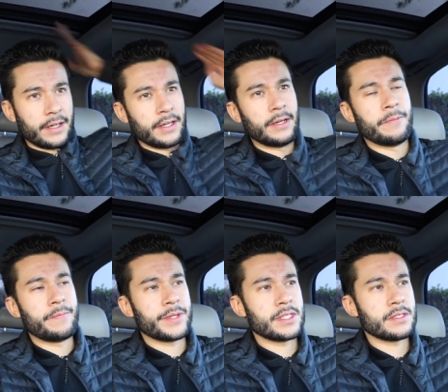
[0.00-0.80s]
uh,
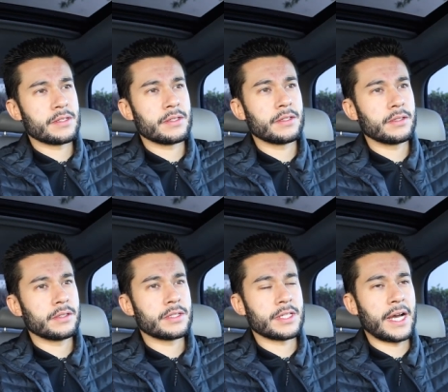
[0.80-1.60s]

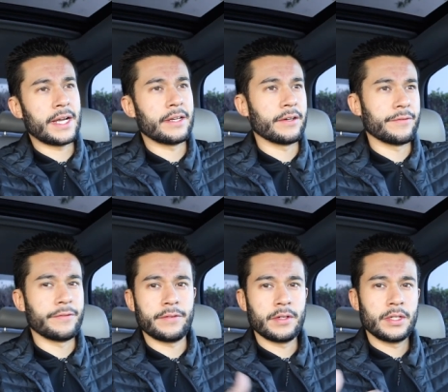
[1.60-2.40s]
side of